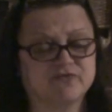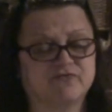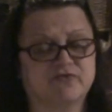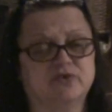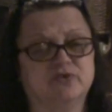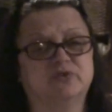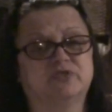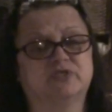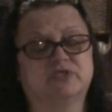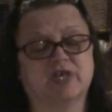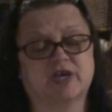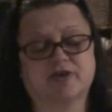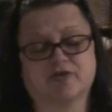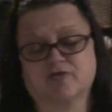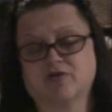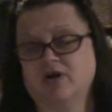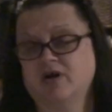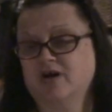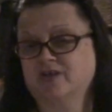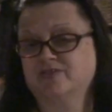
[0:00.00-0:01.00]
the foods that
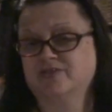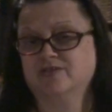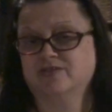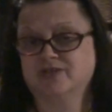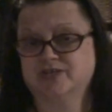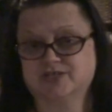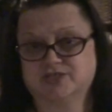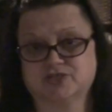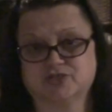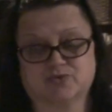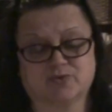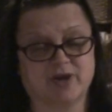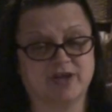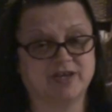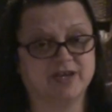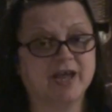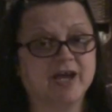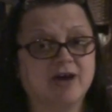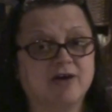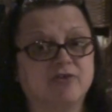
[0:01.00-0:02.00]
are on the list
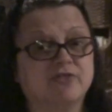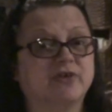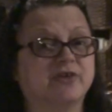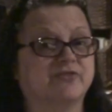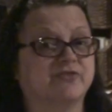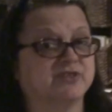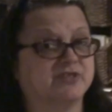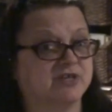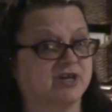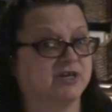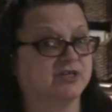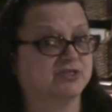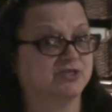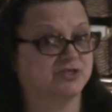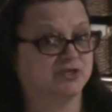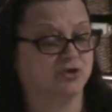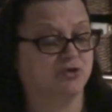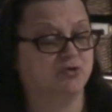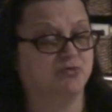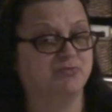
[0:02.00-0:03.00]
right now that the
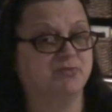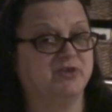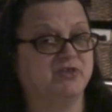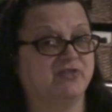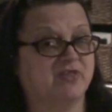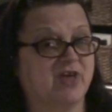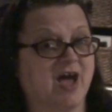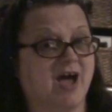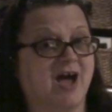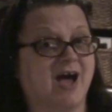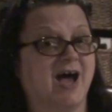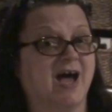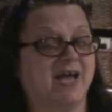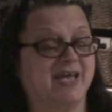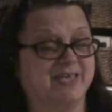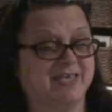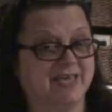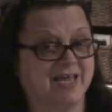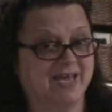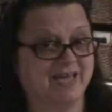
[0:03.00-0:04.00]
doctor told me that
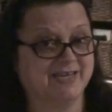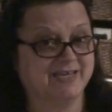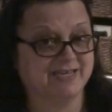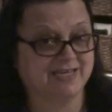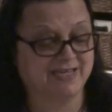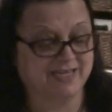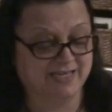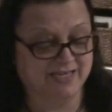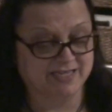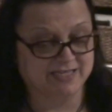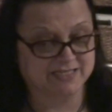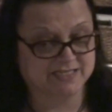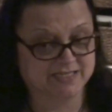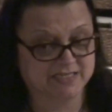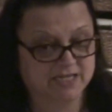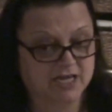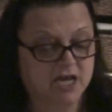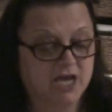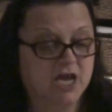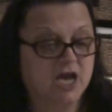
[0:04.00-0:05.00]
I can
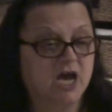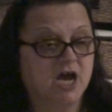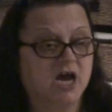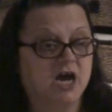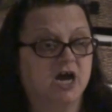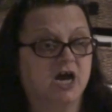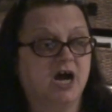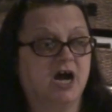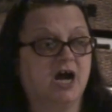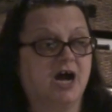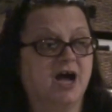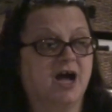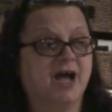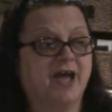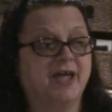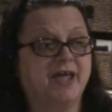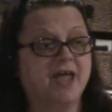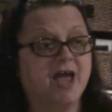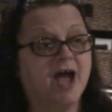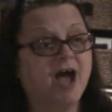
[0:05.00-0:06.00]
eat.
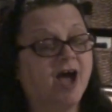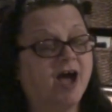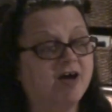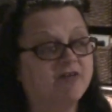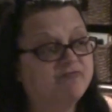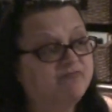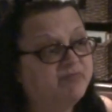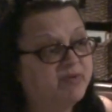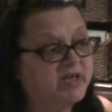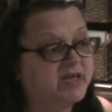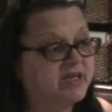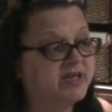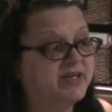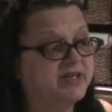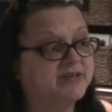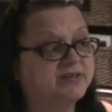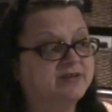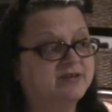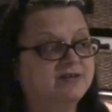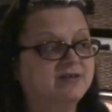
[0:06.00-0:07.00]
I have
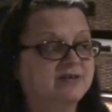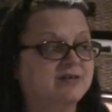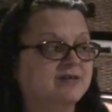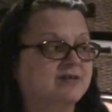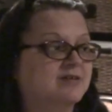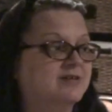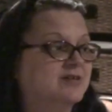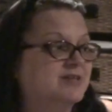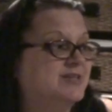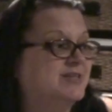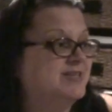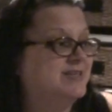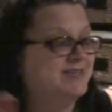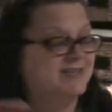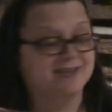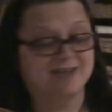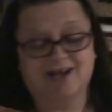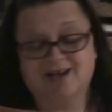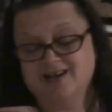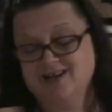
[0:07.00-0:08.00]
been
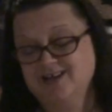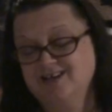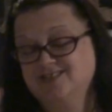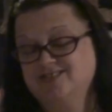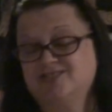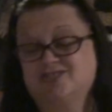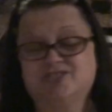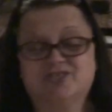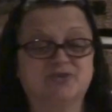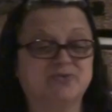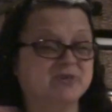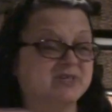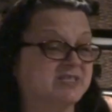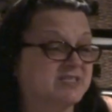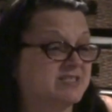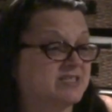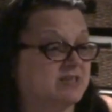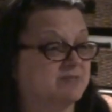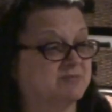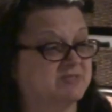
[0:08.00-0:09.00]

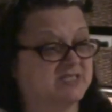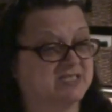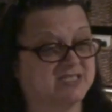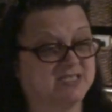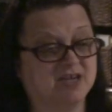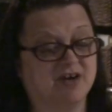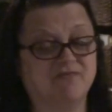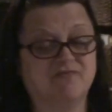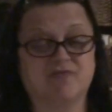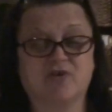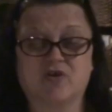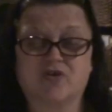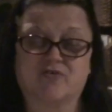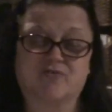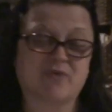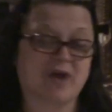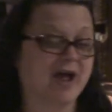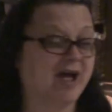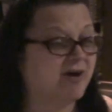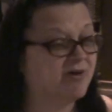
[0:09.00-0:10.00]
doing some stuff
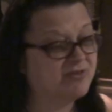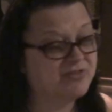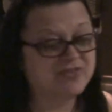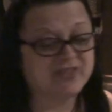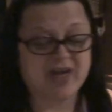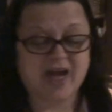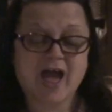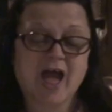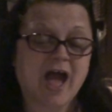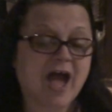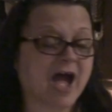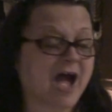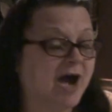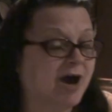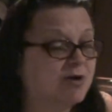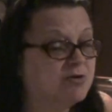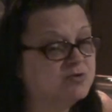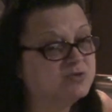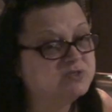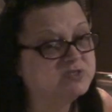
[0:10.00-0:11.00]
around the
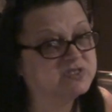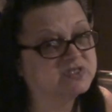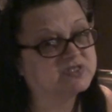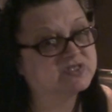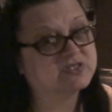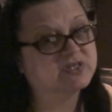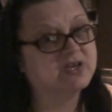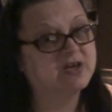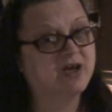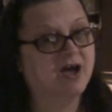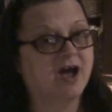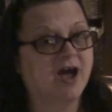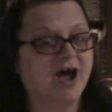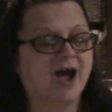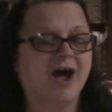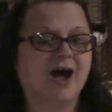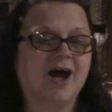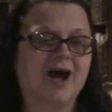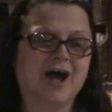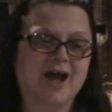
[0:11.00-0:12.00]
house.
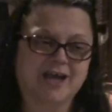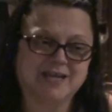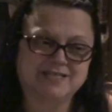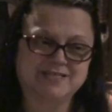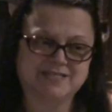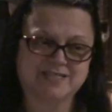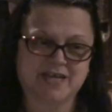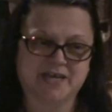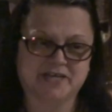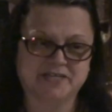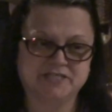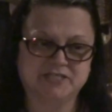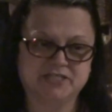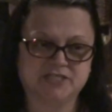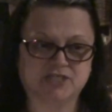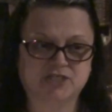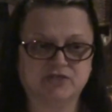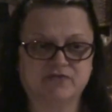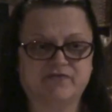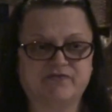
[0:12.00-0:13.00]
I
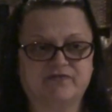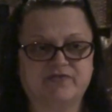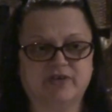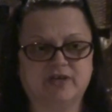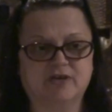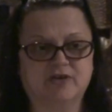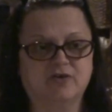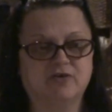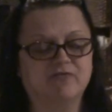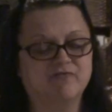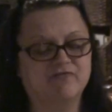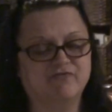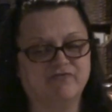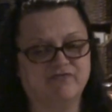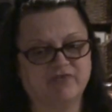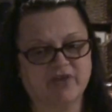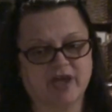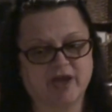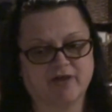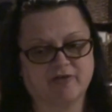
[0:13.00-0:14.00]
tend to feel
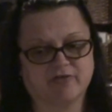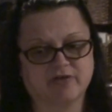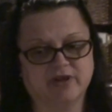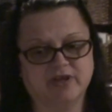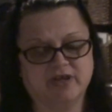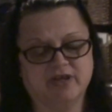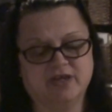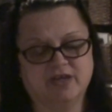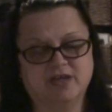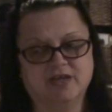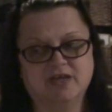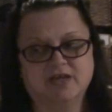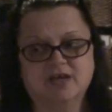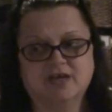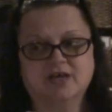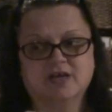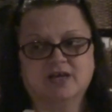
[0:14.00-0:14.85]
very